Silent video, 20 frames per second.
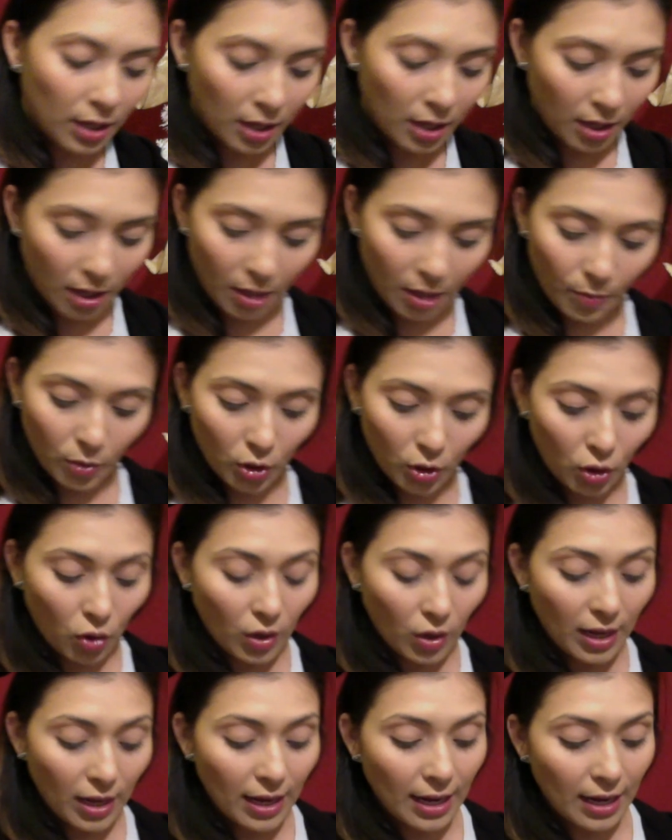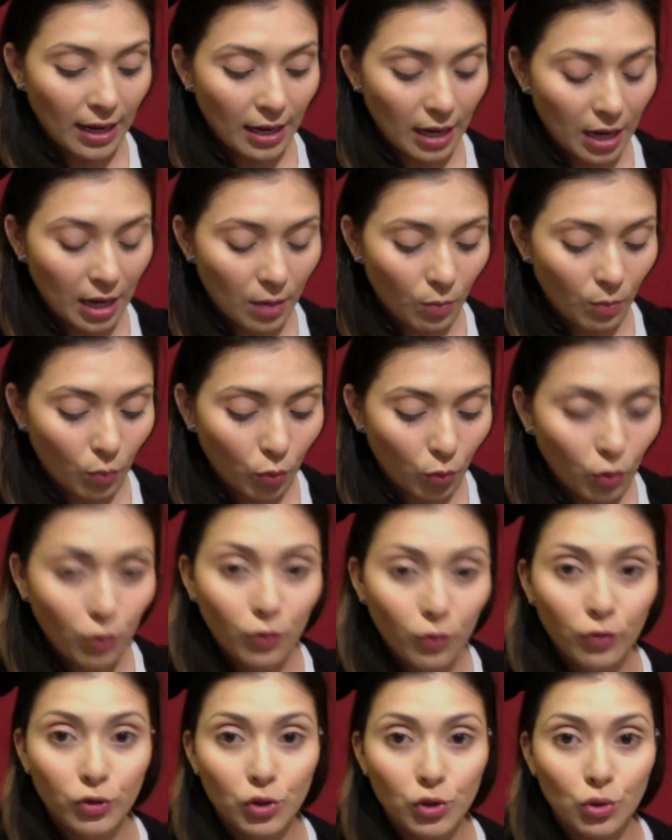I'm gonna go ahead and move
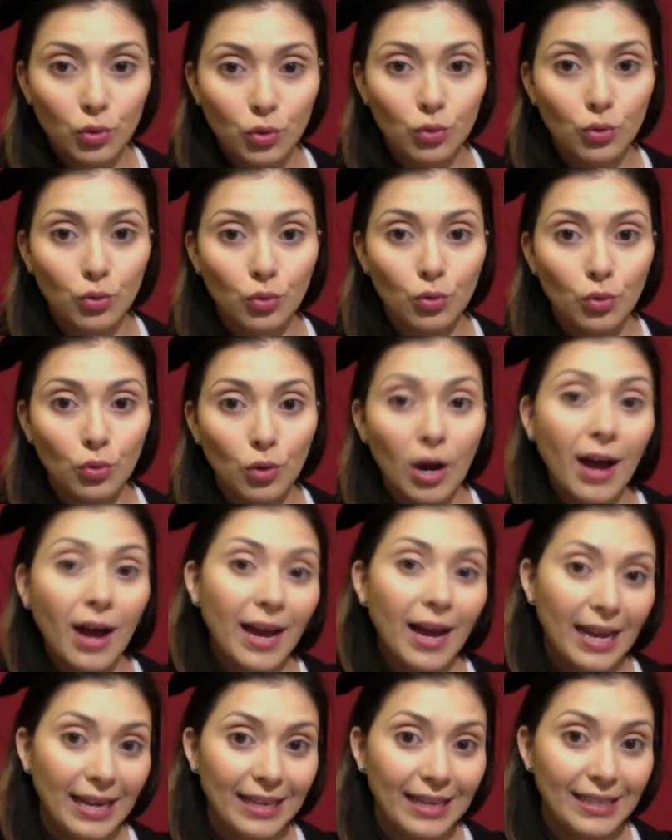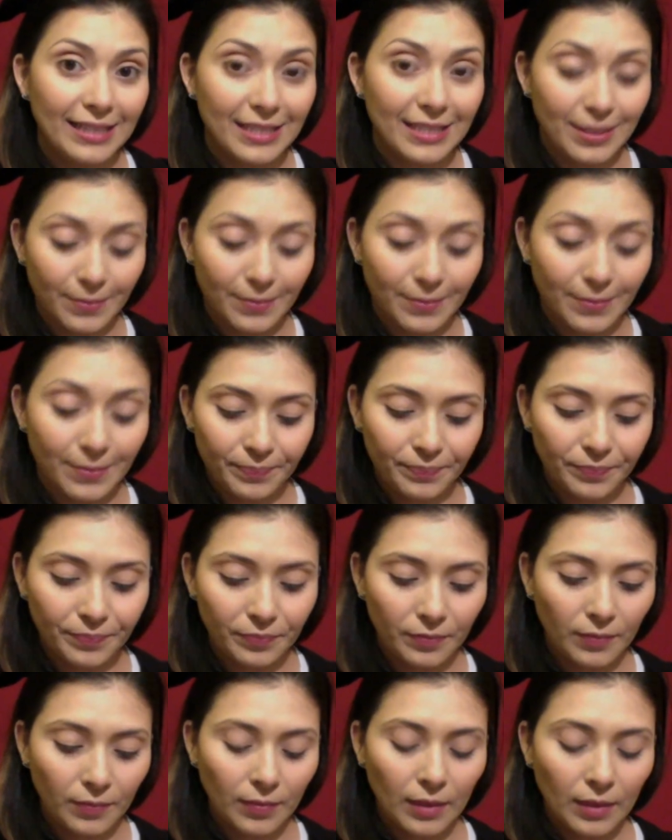to highlight.
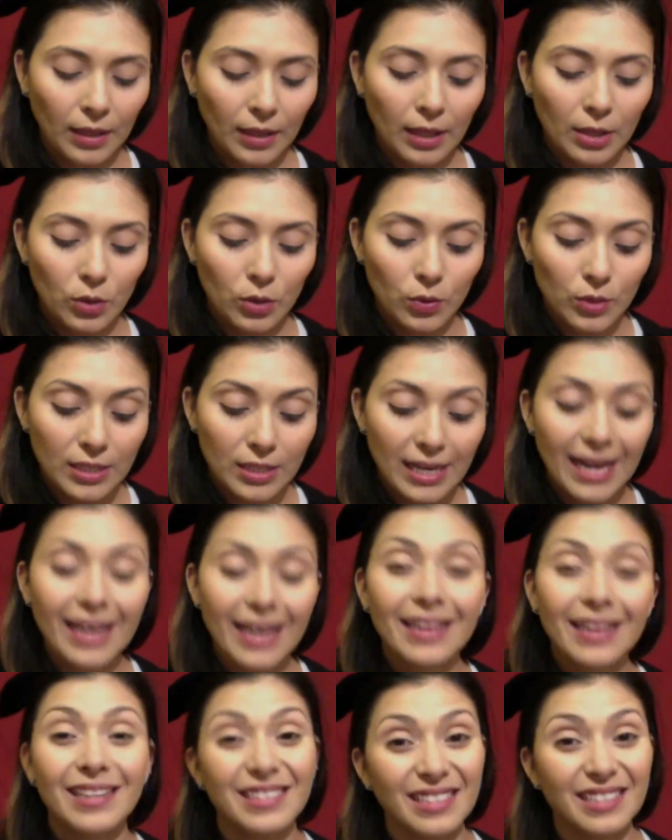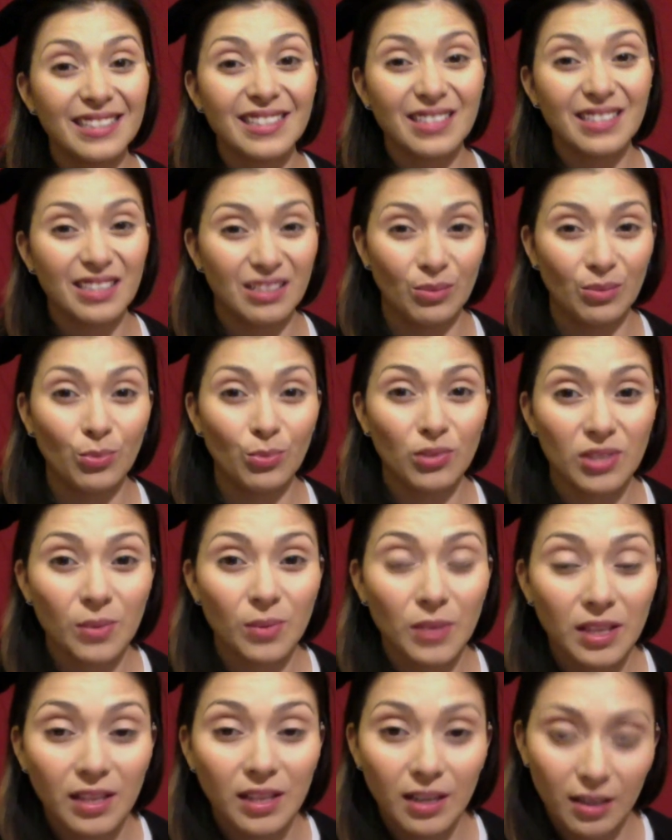Today, this is
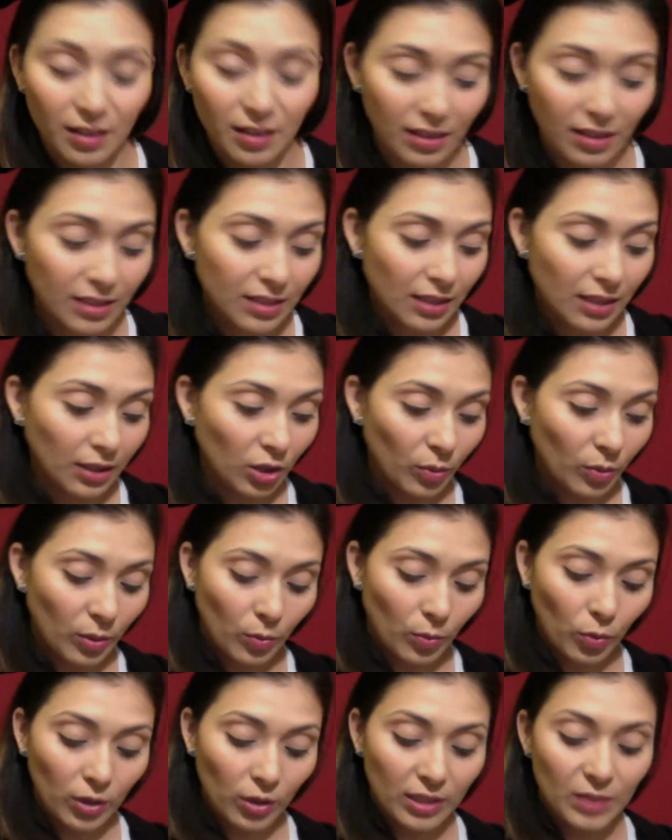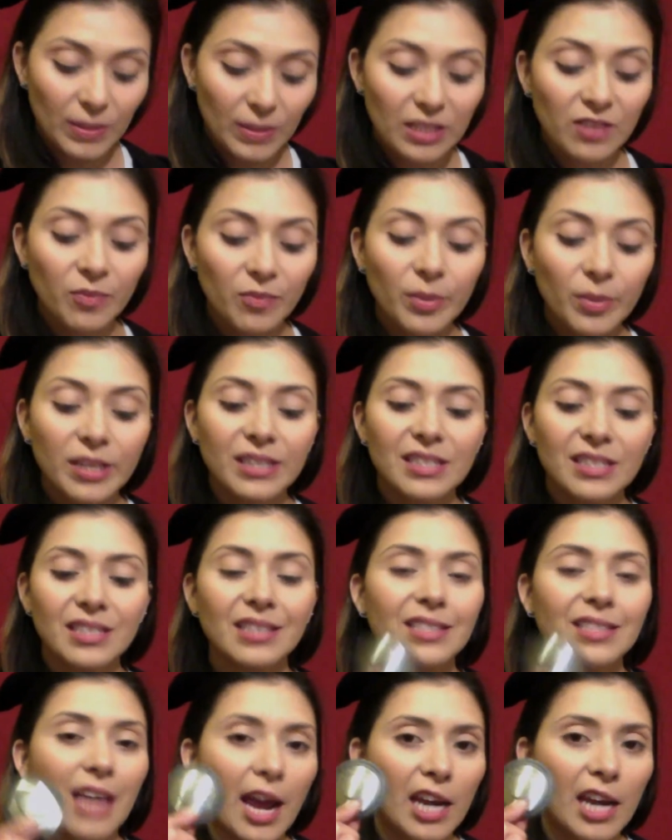something that is a little bit more expensive, but it's the
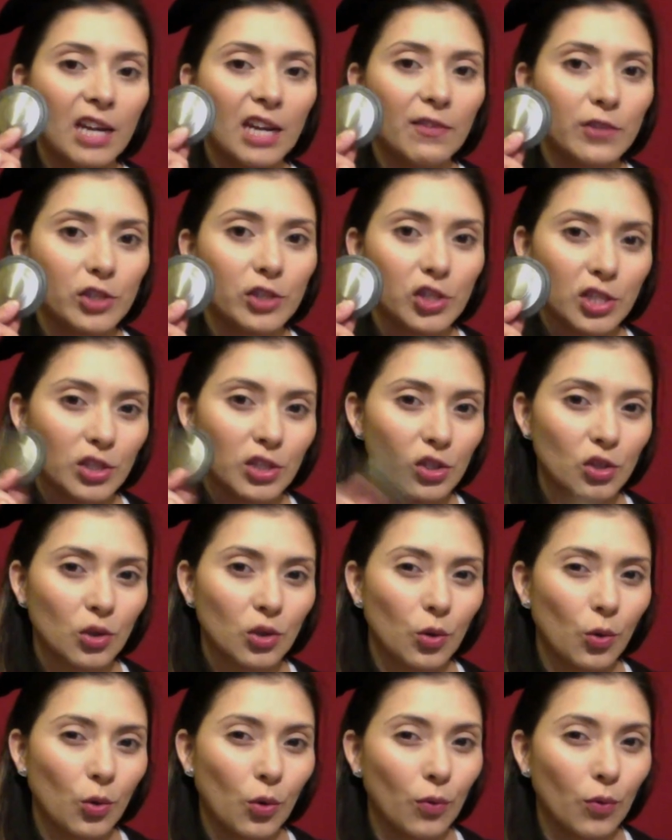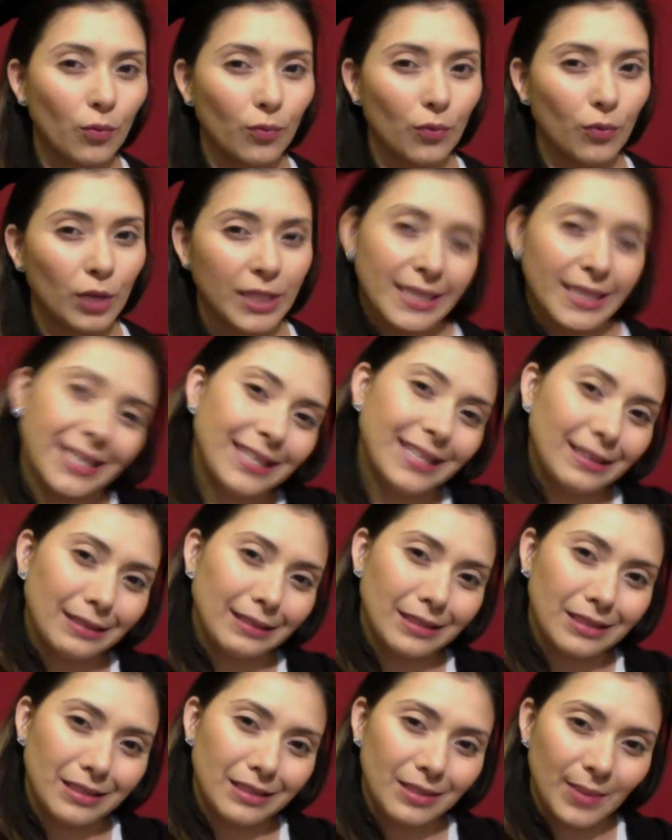tiny version, so it's like less
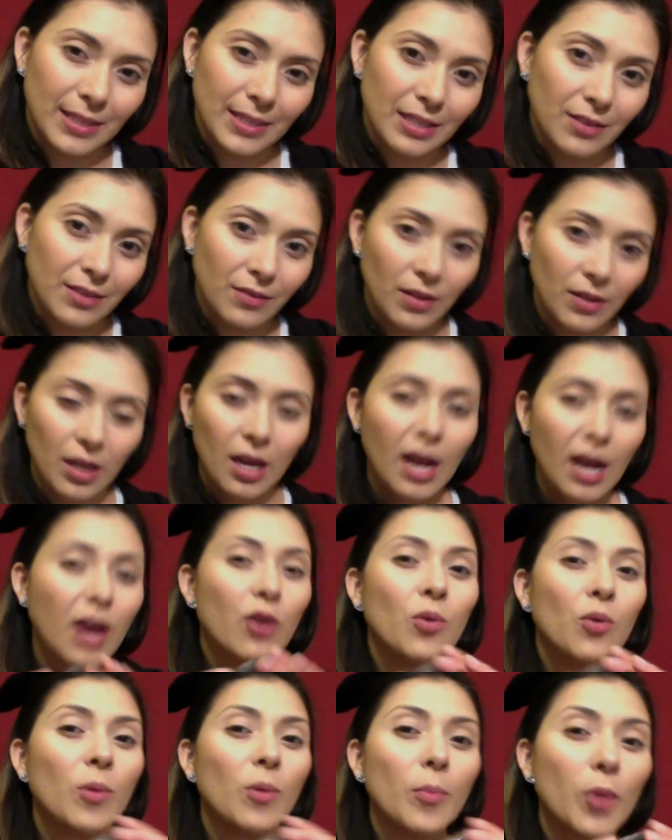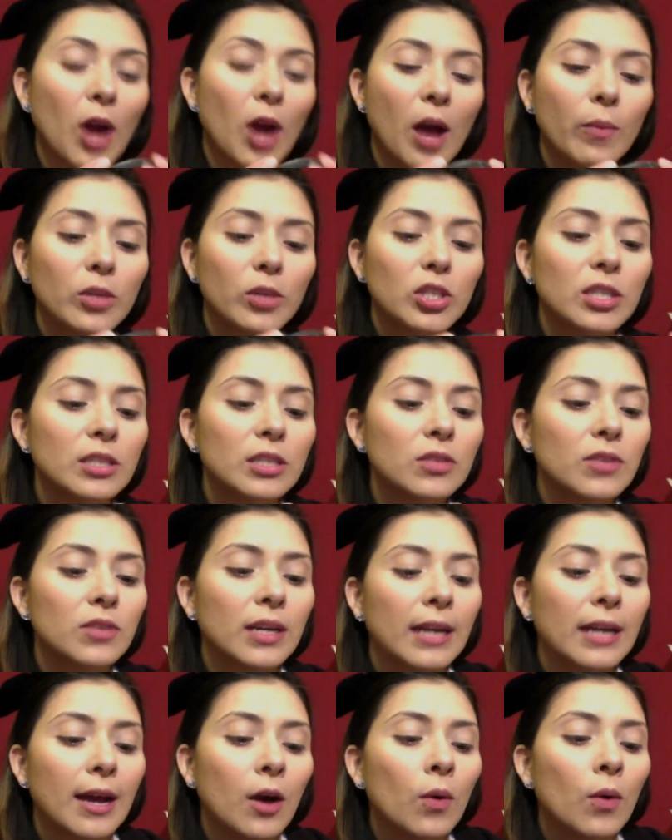expensive. I don't remember how much it is right
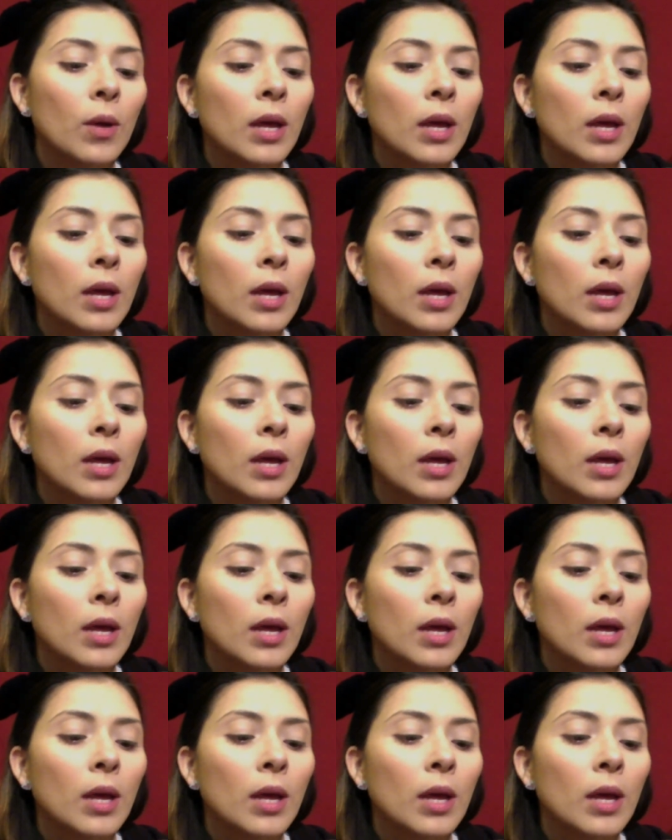now.